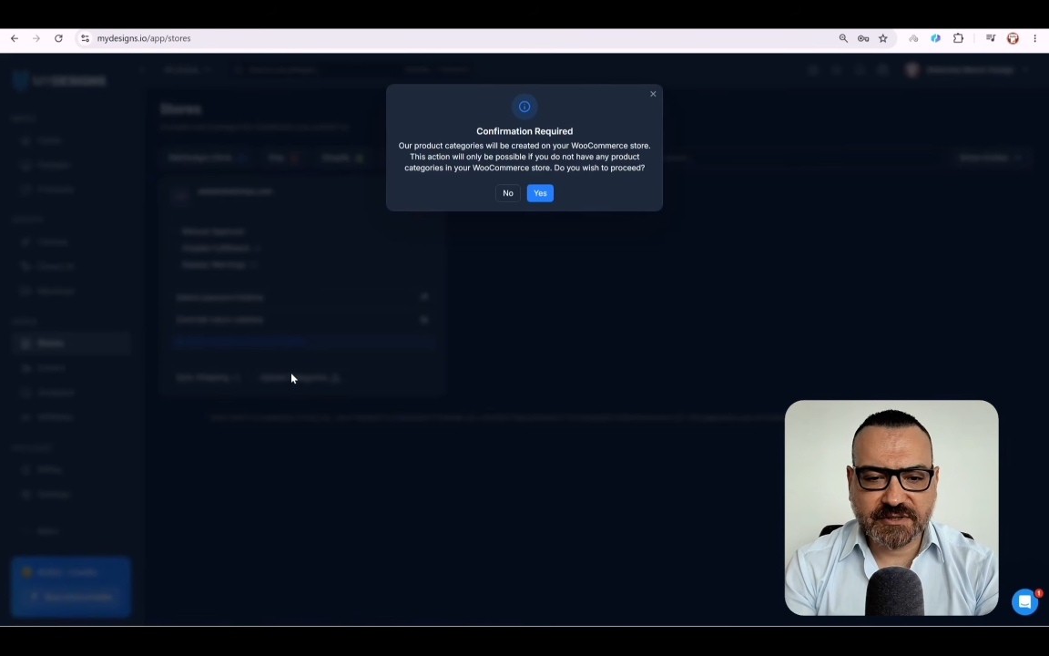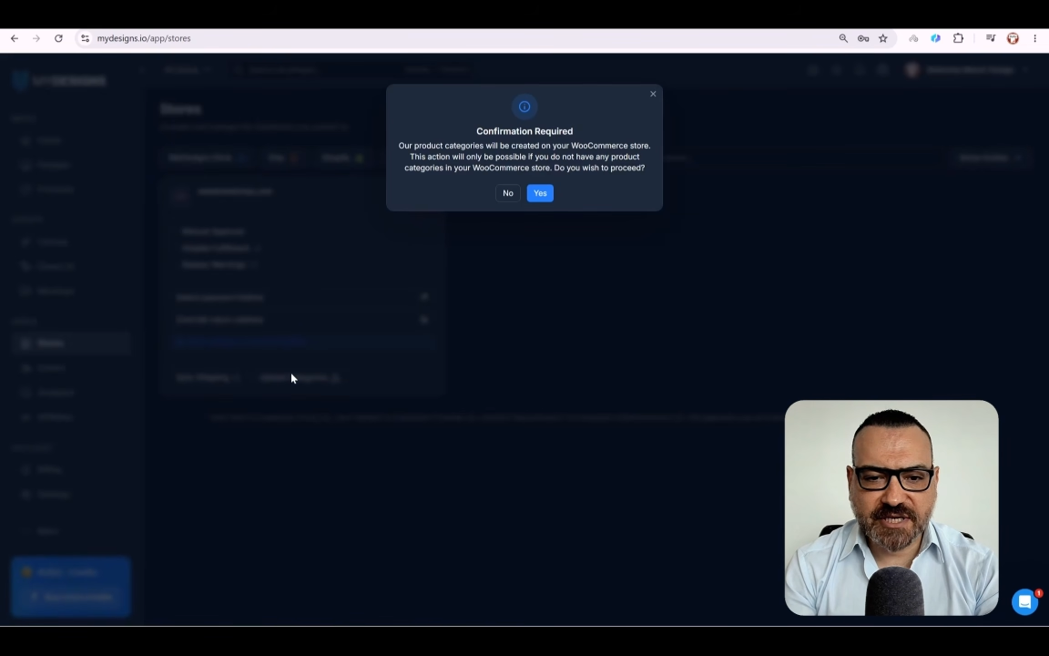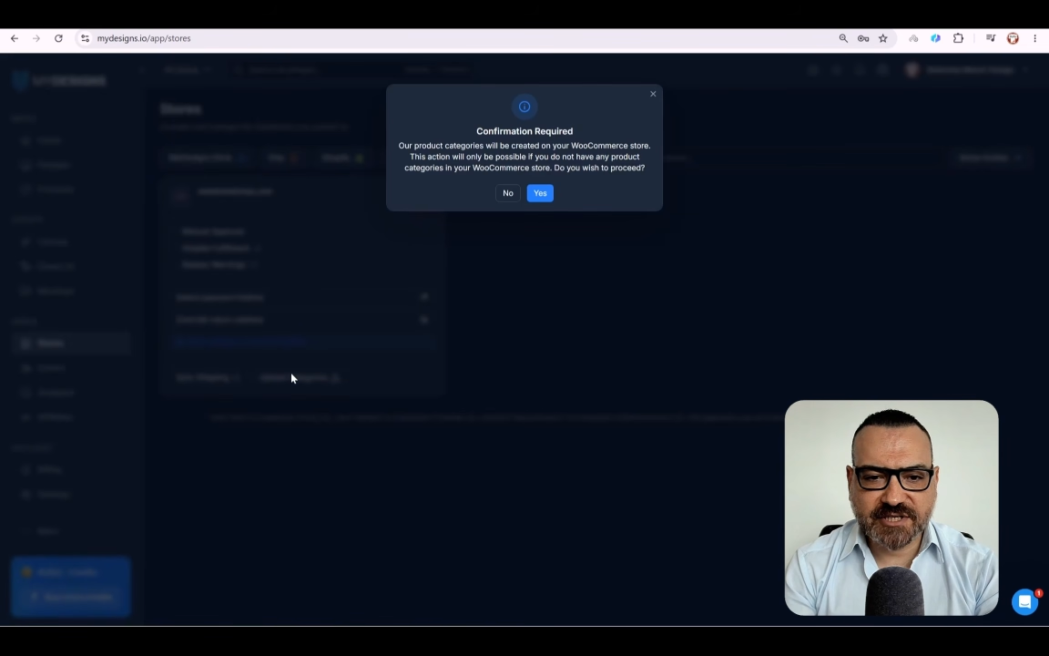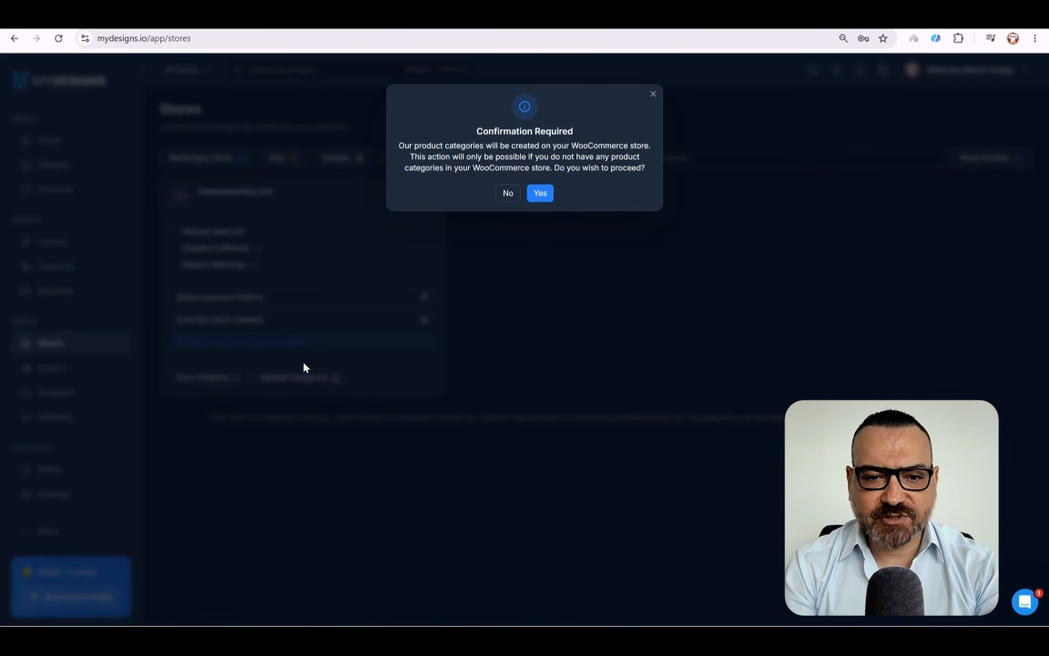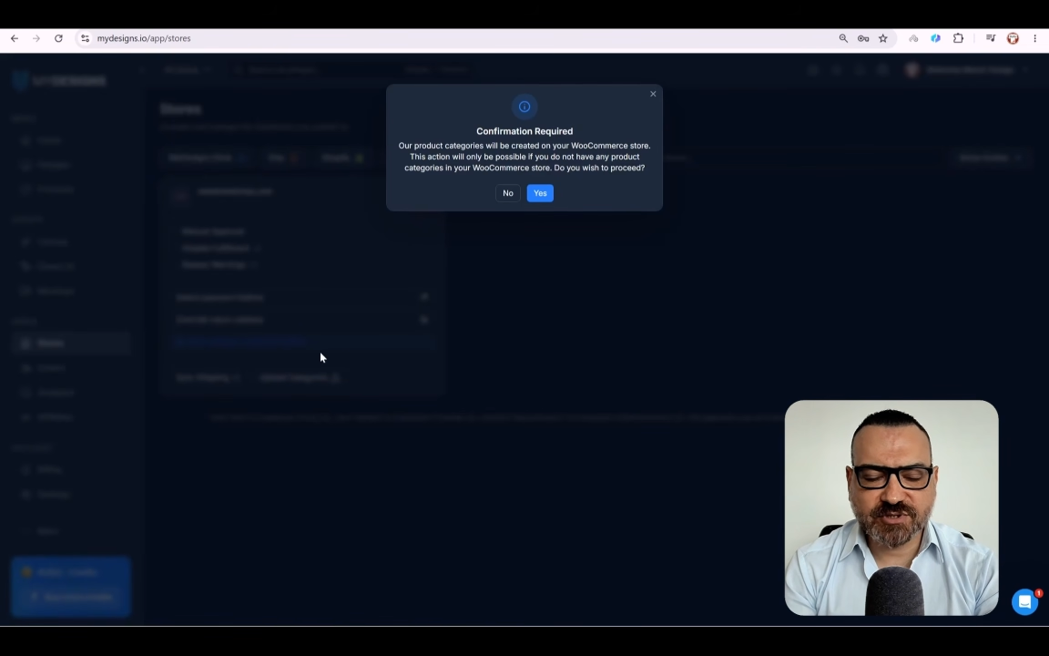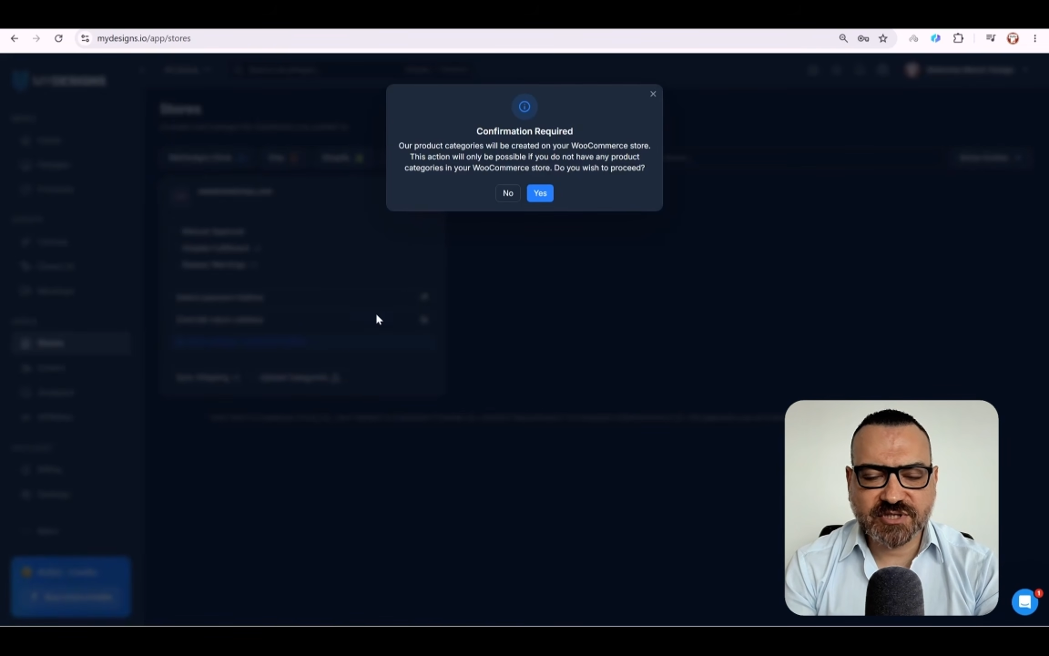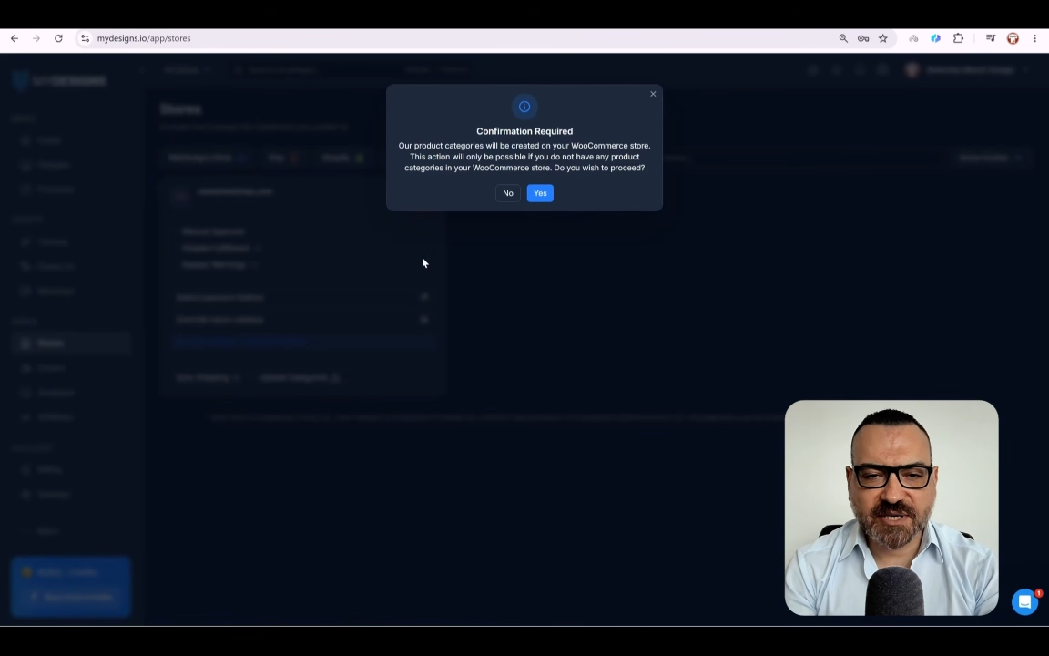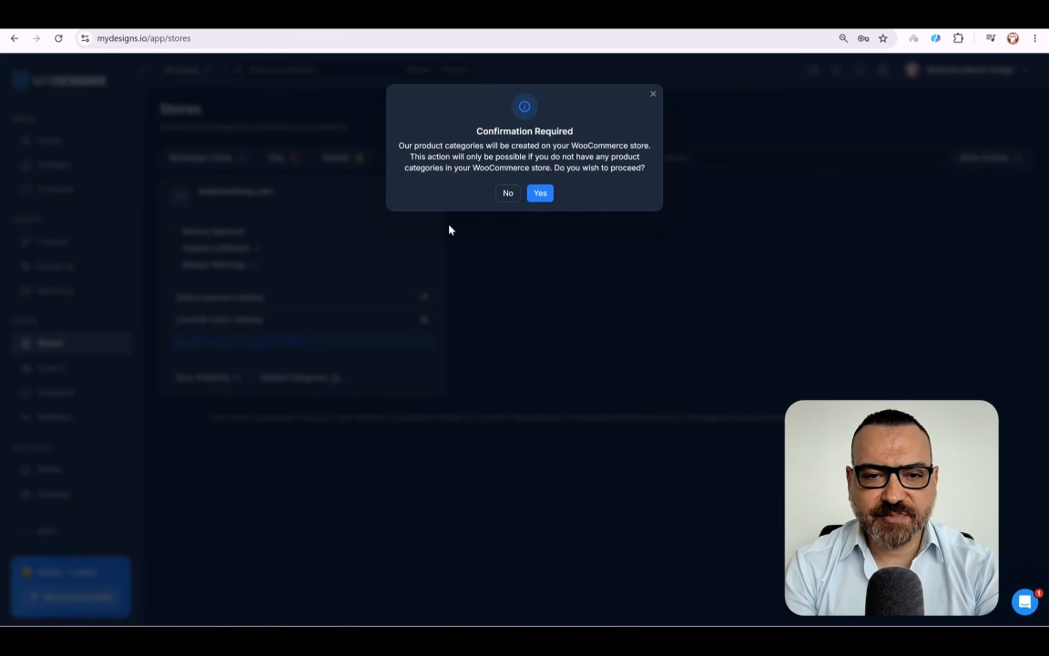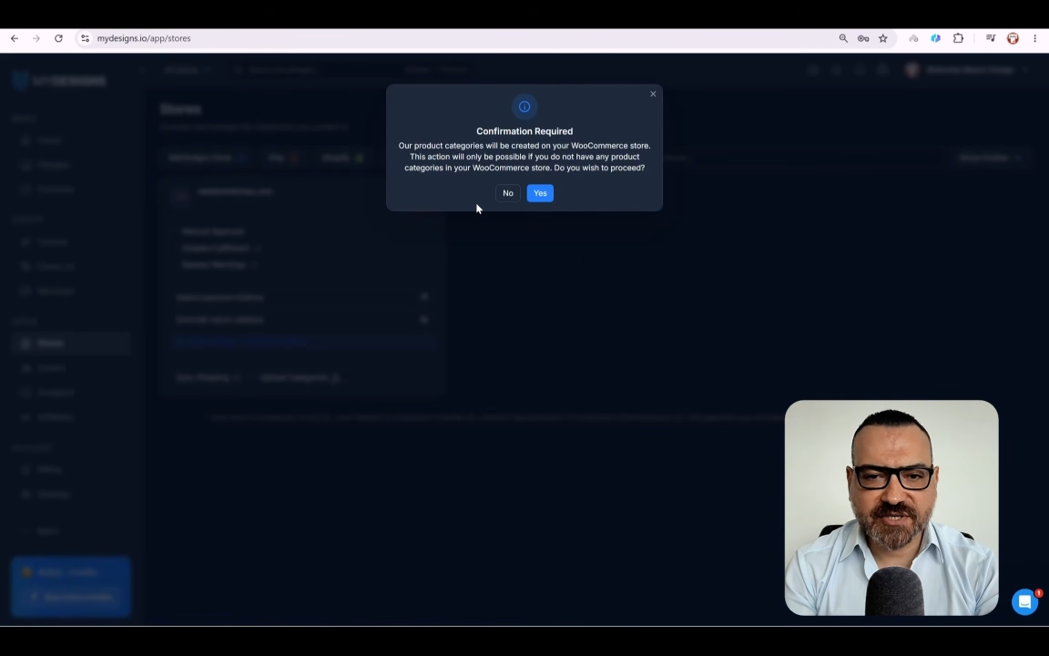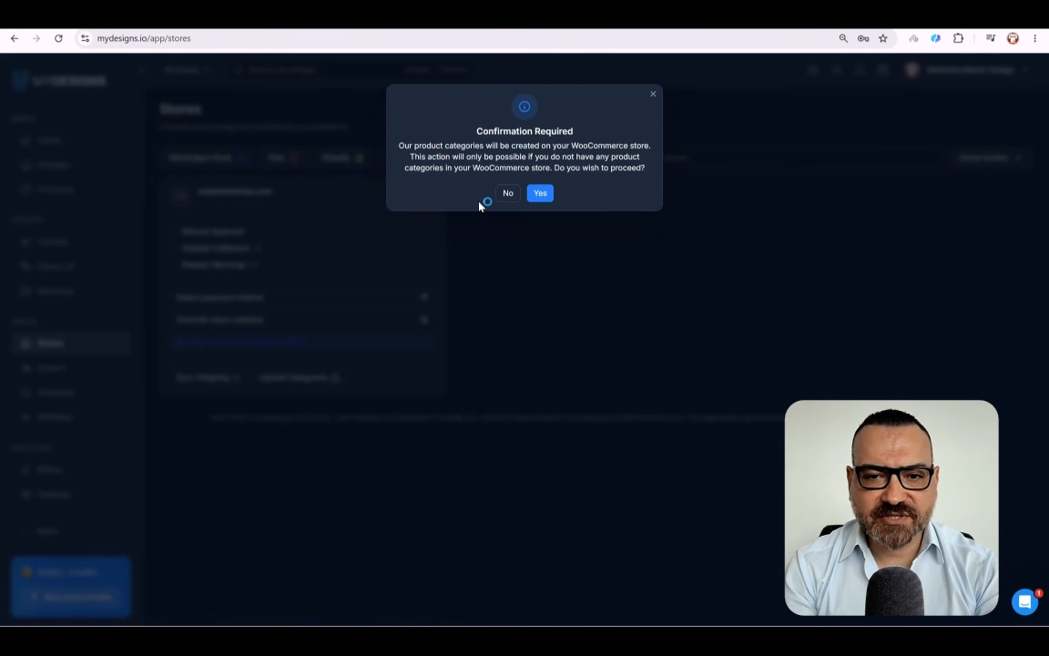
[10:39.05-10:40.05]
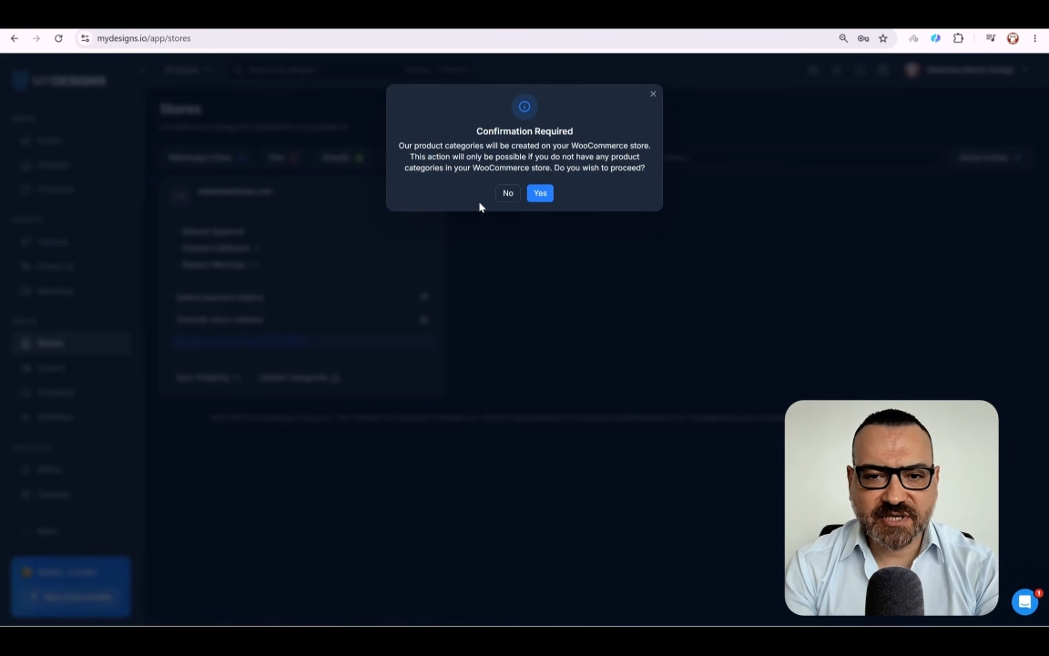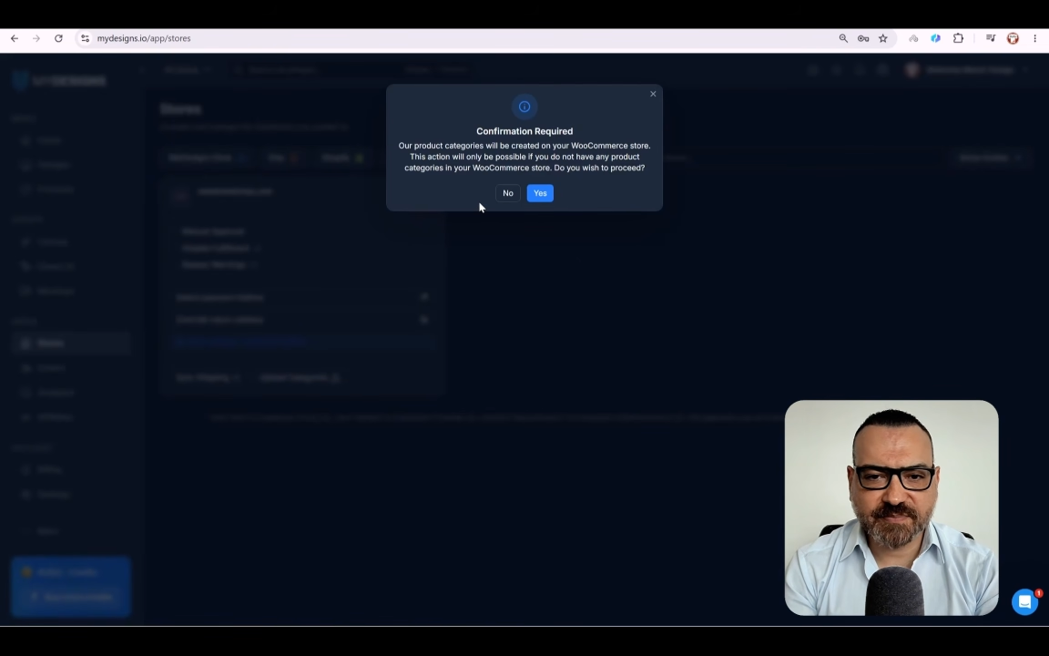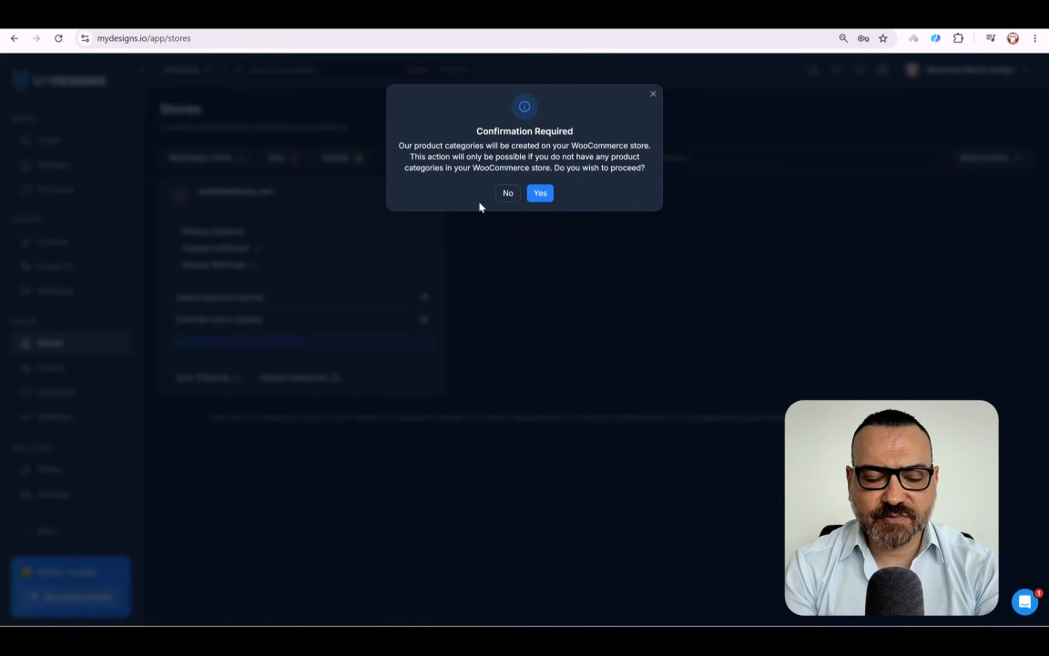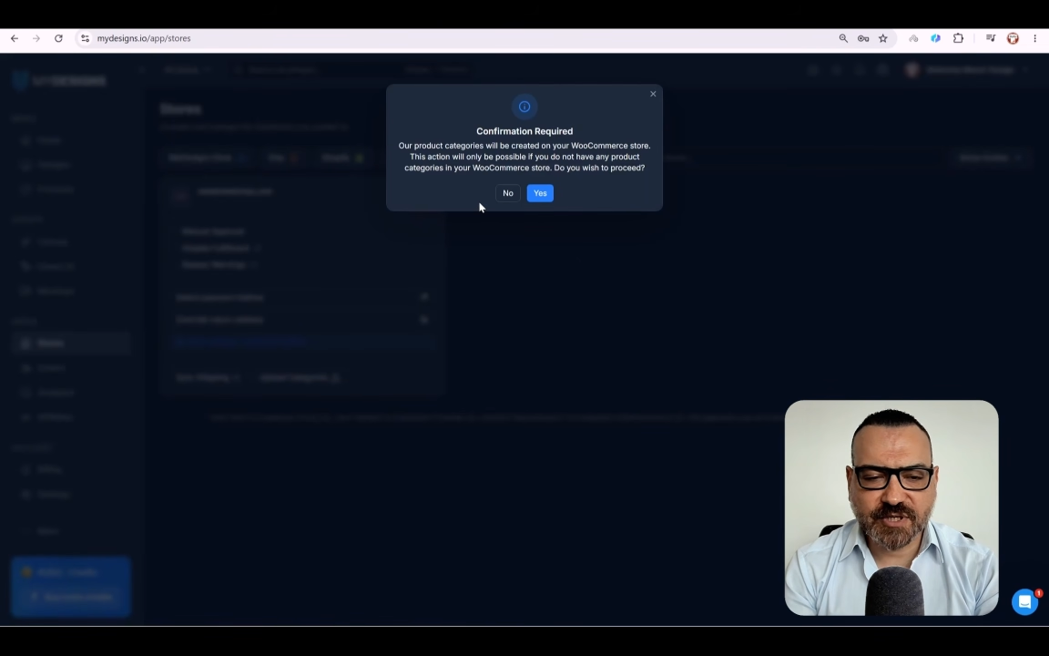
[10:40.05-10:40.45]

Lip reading: takes you step by step